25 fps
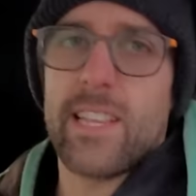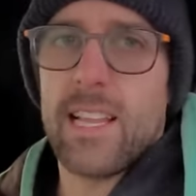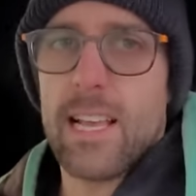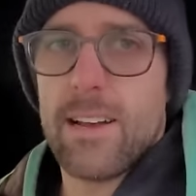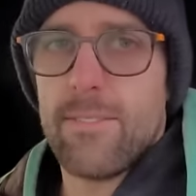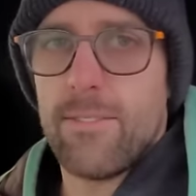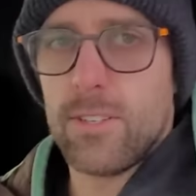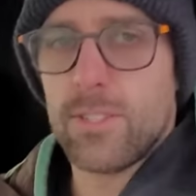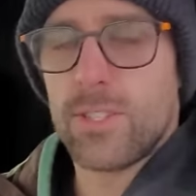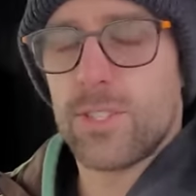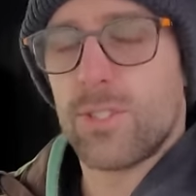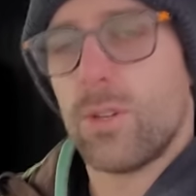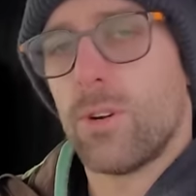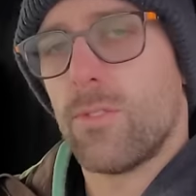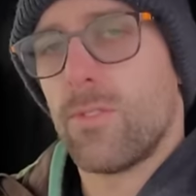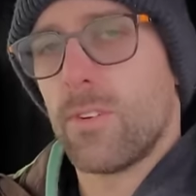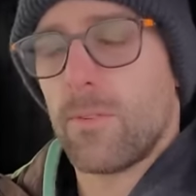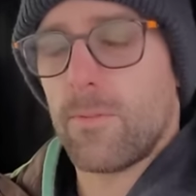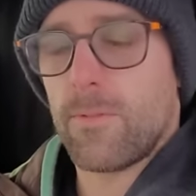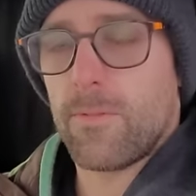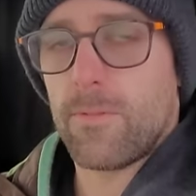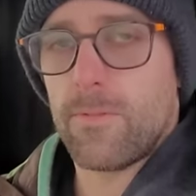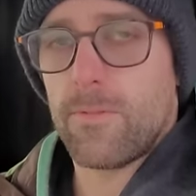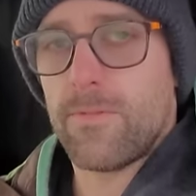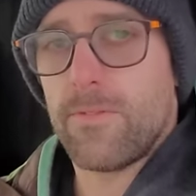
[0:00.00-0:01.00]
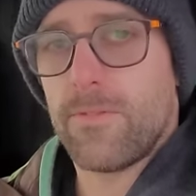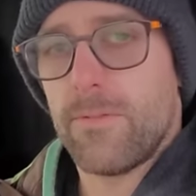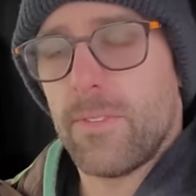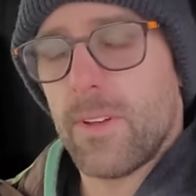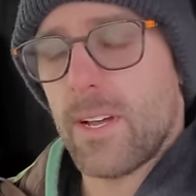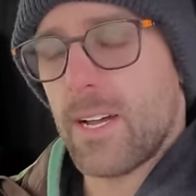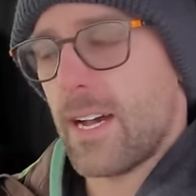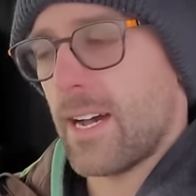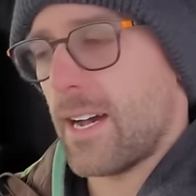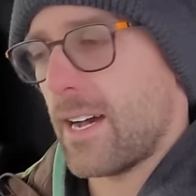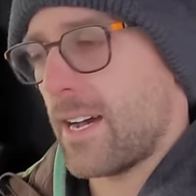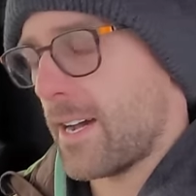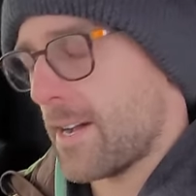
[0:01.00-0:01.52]
level. So if it,
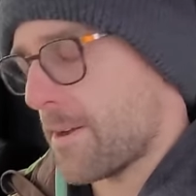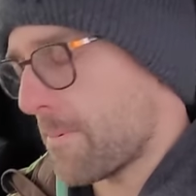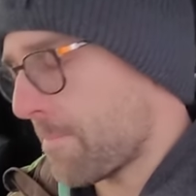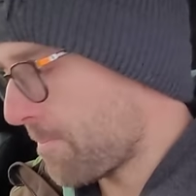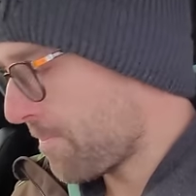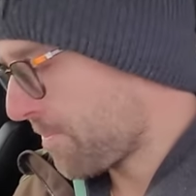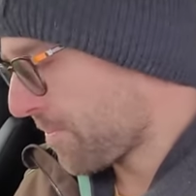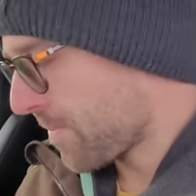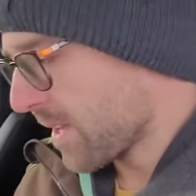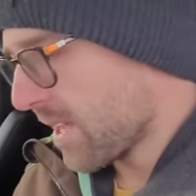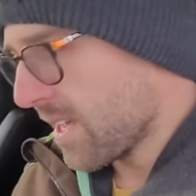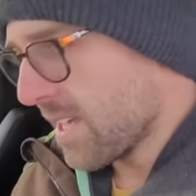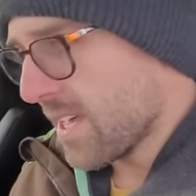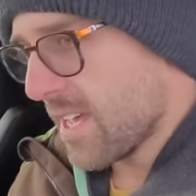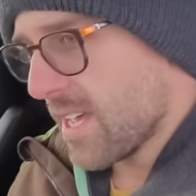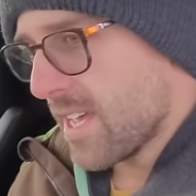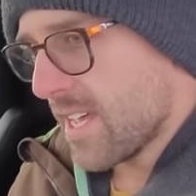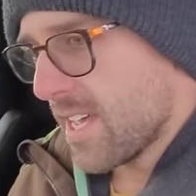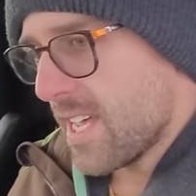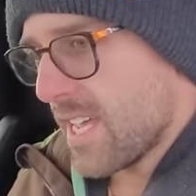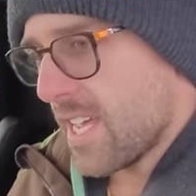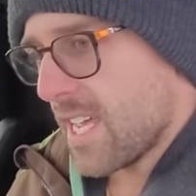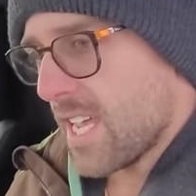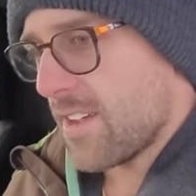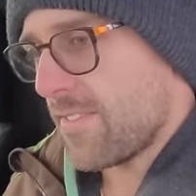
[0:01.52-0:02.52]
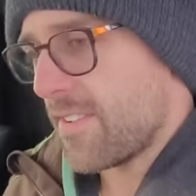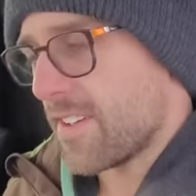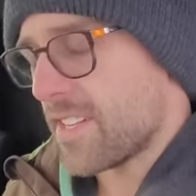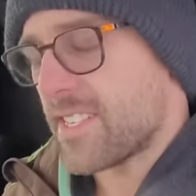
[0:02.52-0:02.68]
uh, if